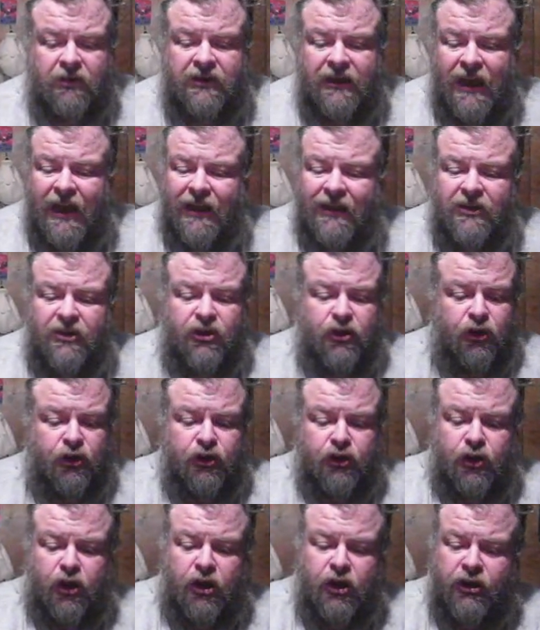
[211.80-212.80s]
sets, your
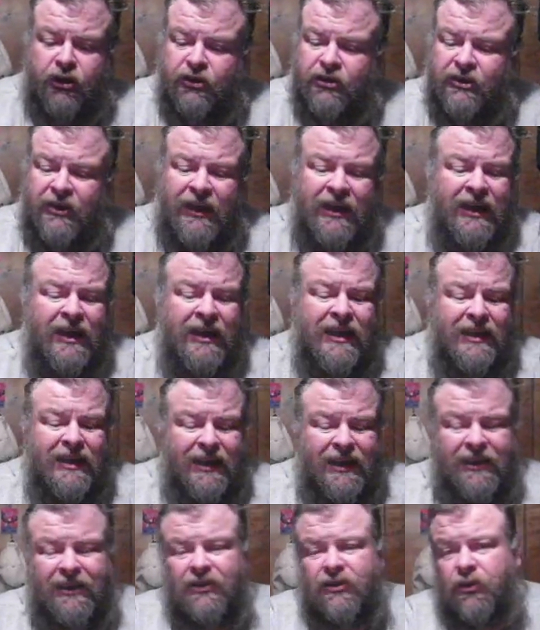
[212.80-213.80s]
screws,
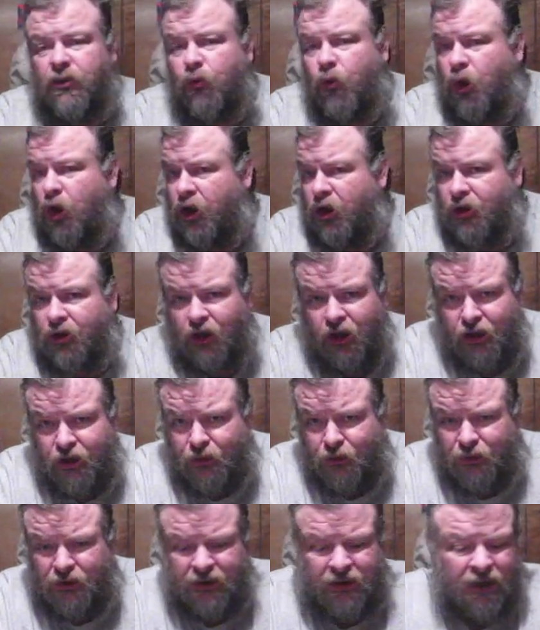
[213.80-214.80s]
things will work
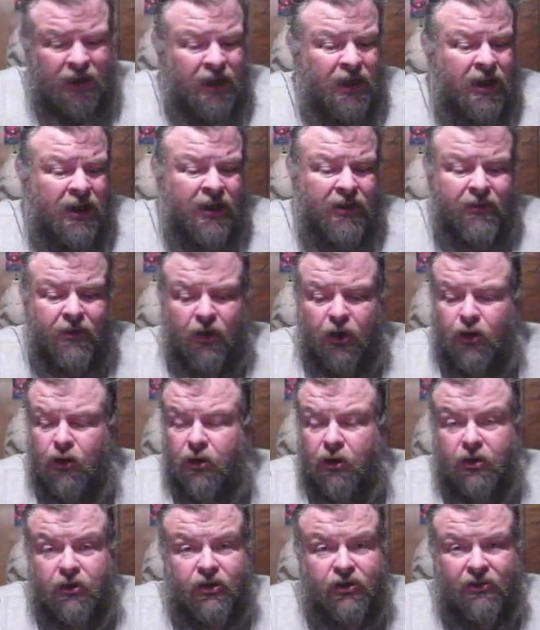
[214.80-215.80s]
loose, the
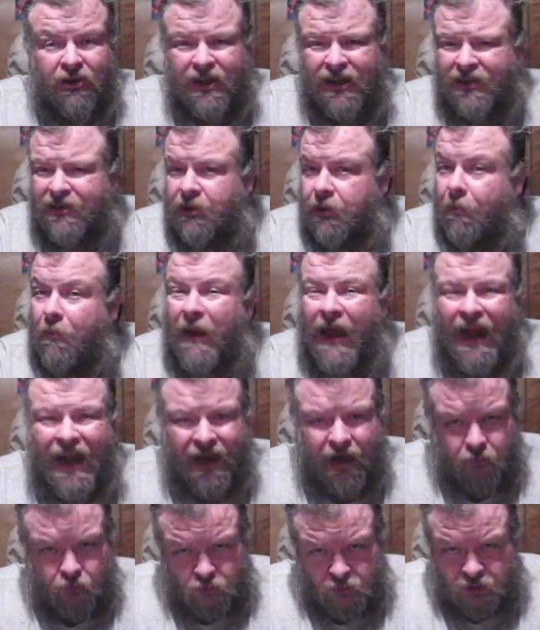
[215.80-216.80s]
lure will shrink, the
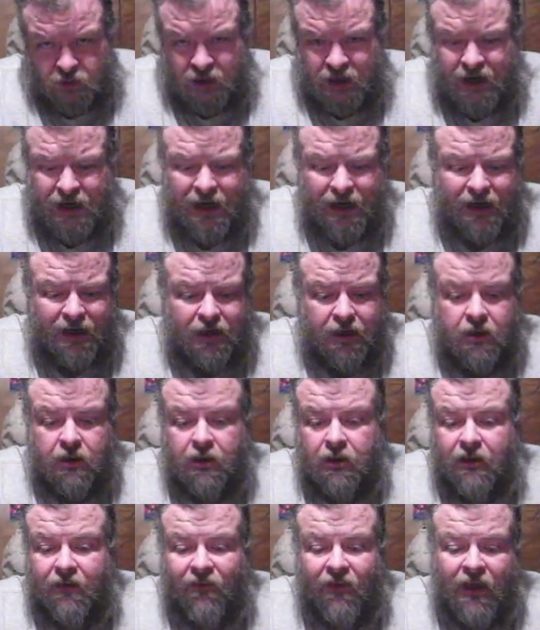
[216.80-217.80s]
paint will crack, and
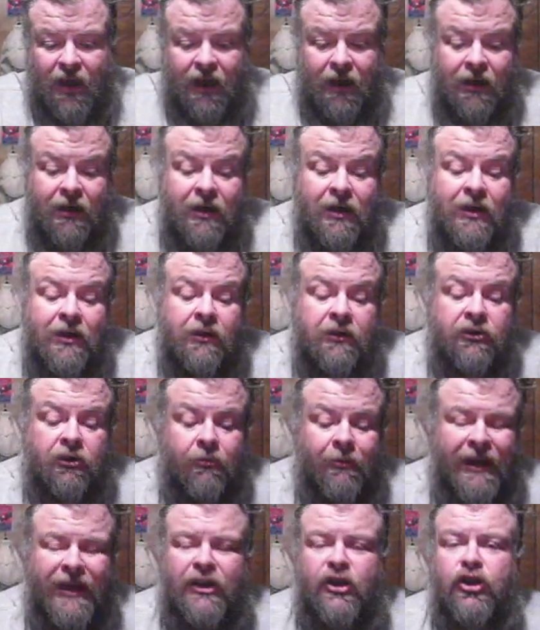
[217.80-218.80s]
all of that.
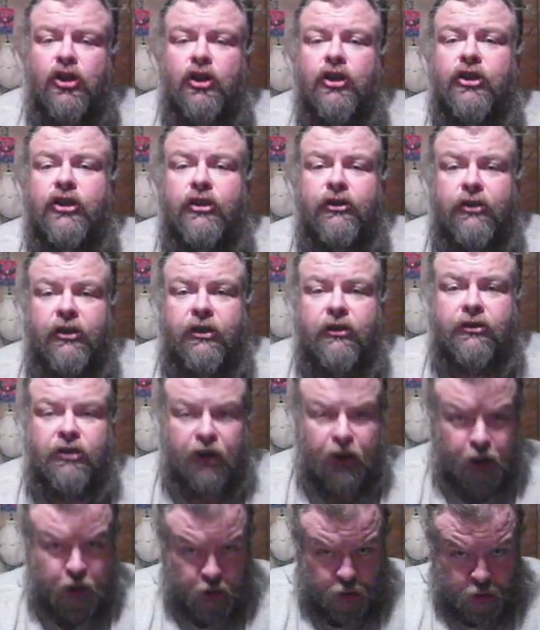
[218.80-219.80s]
So make sure you use
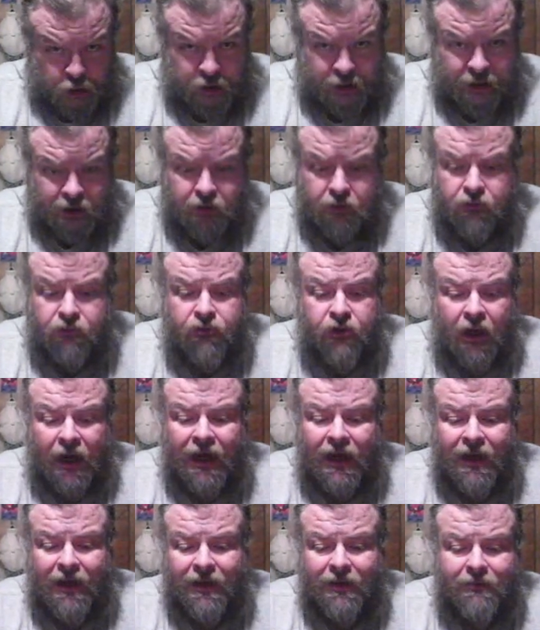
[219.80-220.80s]
a good
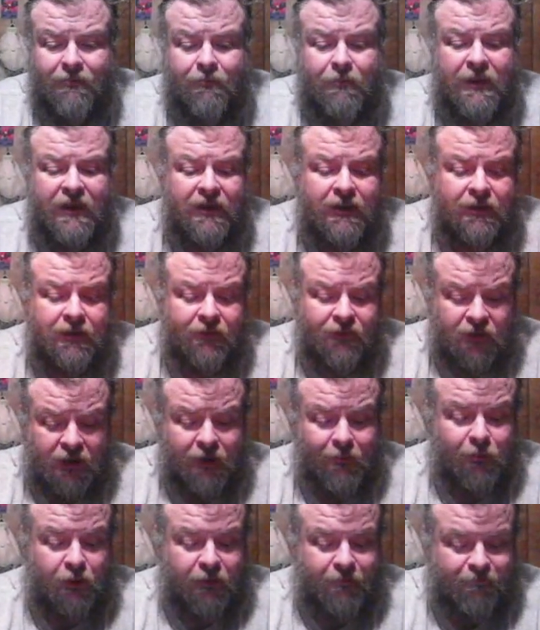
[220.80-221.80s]
dried piece of
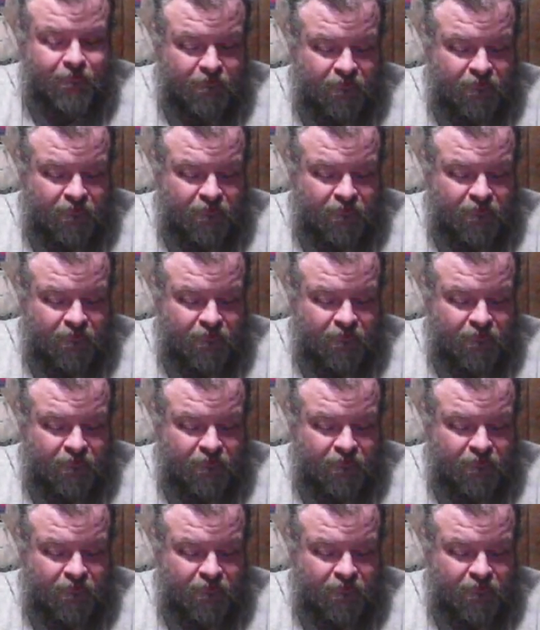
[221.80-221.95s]
lumber.